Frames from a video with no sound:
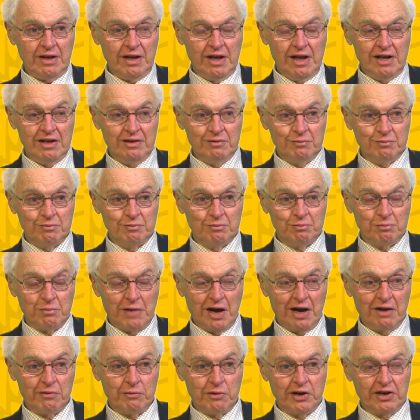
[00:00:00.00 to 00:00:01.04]
in
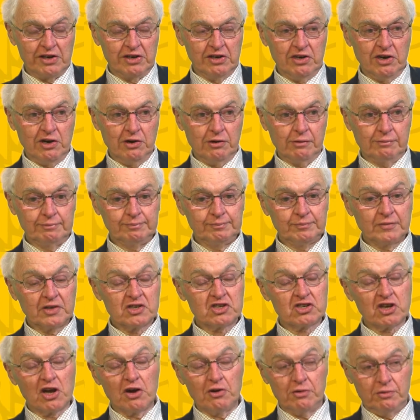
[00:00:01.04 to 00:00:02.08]
my retinue.
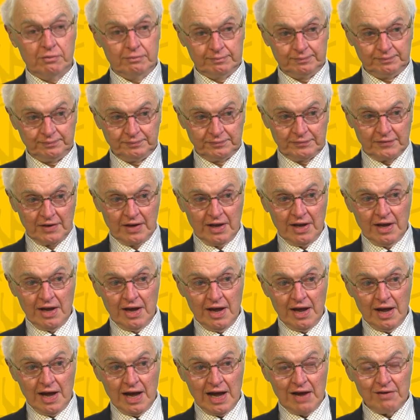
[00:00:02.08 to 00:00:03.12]
So,
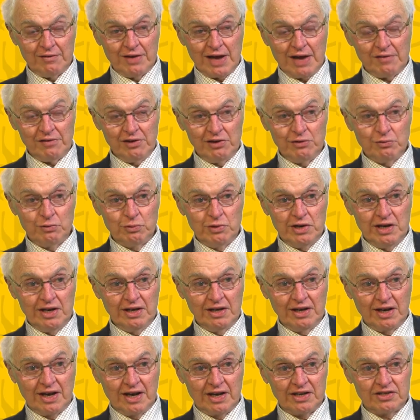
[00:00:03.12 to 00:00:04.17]
having
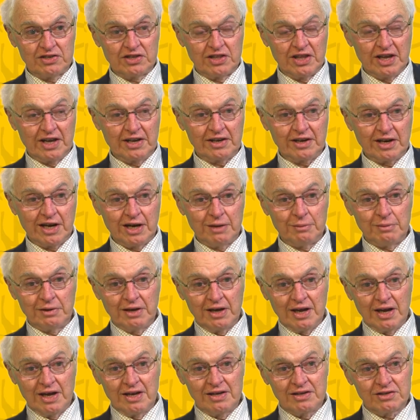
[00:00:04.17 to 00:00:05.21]
realised that, I
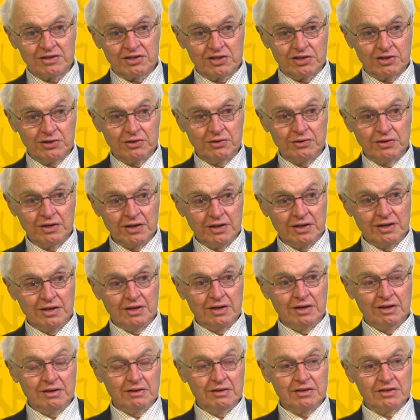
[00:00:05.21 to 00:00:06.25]
began to
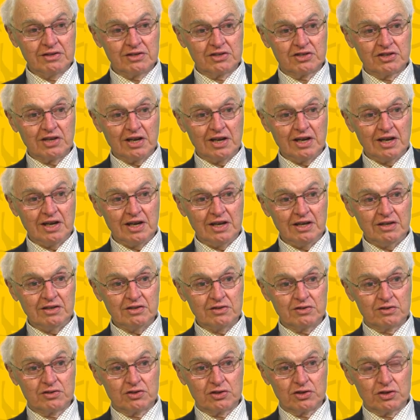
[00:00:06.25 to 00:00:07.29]
say
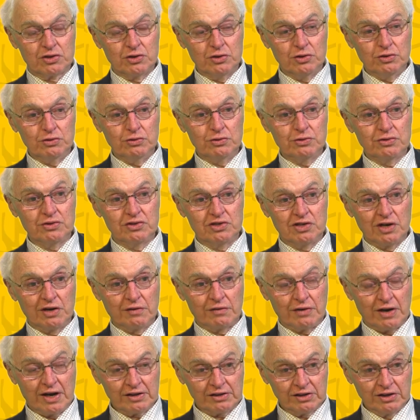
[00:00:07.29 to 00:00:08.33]
to Geoff
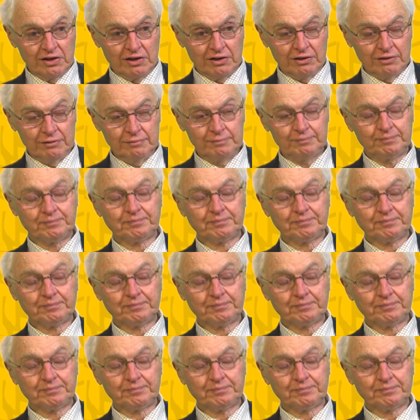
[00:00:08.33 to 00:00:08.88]
Hartnell